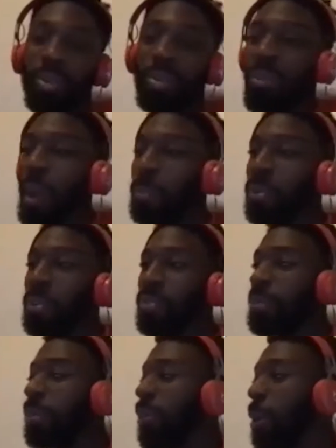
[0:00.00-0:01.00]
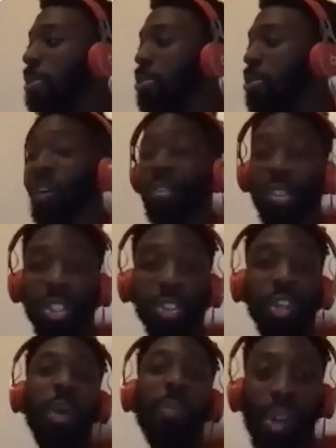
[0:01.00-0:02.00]
rappers, female rappers, who are obviously
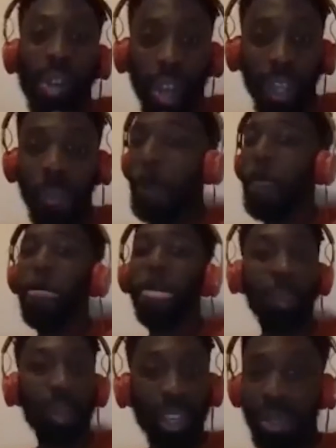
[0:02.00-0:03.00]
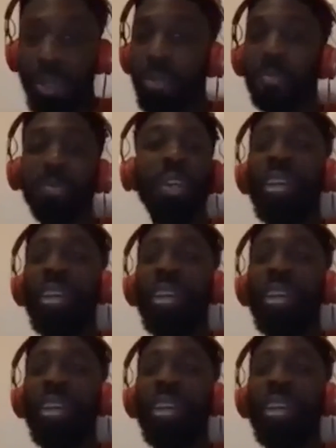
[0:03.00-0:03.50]
talking about, like, you know,